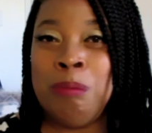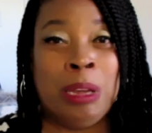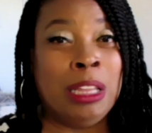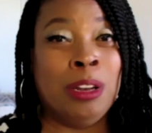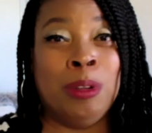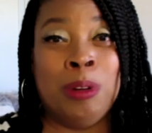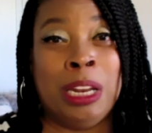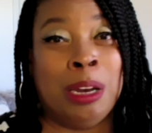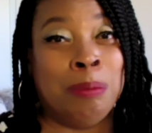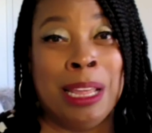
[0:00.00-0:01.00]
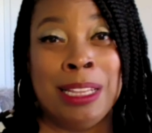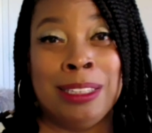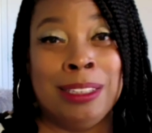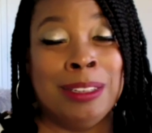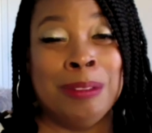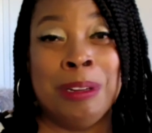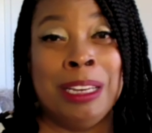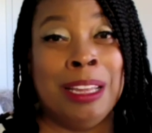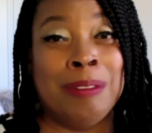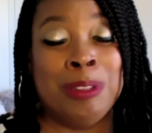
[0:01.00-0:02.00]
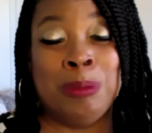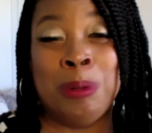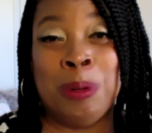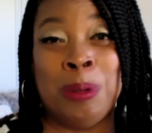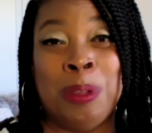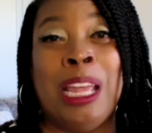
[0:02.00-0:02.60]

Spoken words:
May the Lord add a blessing to the reading of his word.